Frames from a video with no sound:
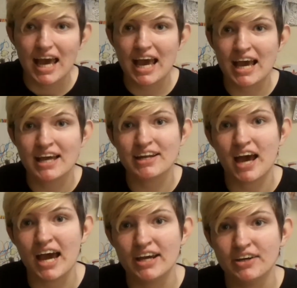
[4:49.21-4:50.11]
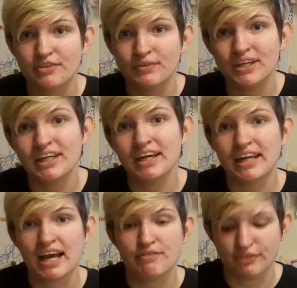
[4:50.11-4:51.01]
and I agree
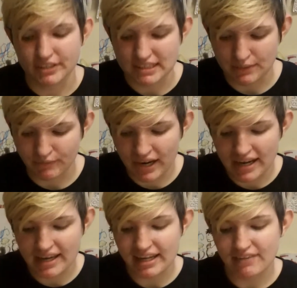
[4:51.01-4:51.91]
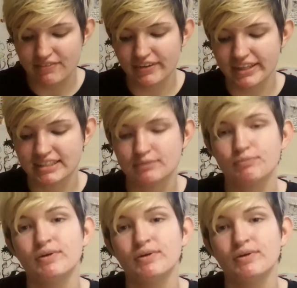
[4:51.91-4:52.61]
and I feel the same way and I feel like it's